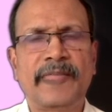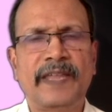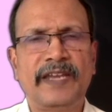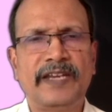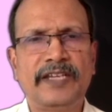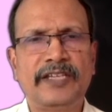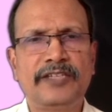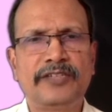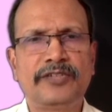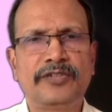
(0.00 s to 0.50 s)

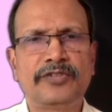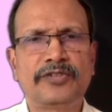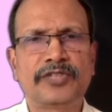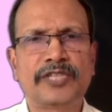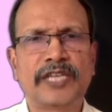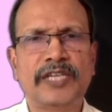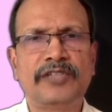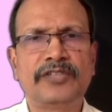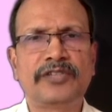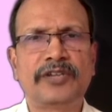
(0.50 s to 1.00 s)
it is due to
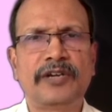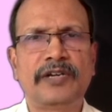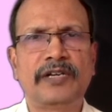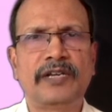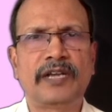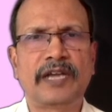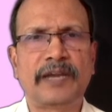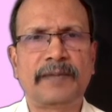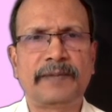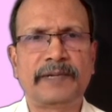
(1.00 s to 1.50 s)

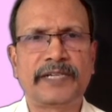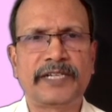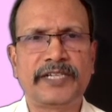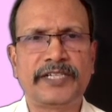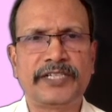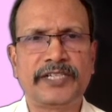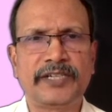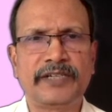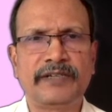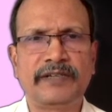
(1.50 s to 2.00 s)
sinusoidal
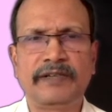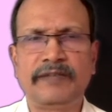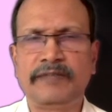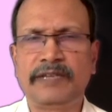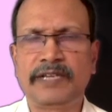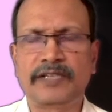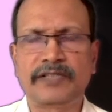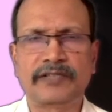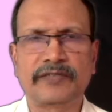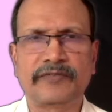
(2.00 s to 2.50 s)
hypertension
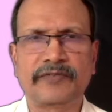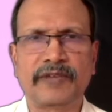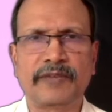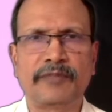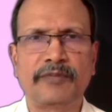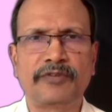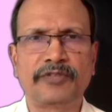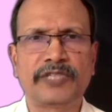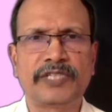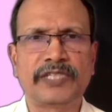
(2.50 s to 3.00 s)
because of
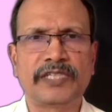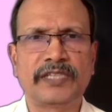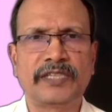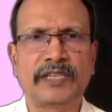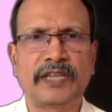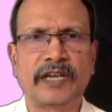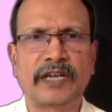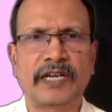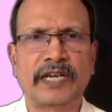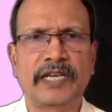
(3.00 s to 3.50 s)
fibrosis
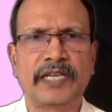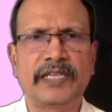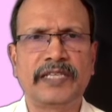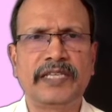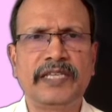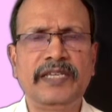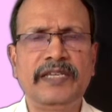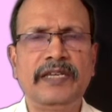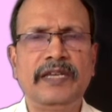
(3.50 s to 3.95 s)
occurring in the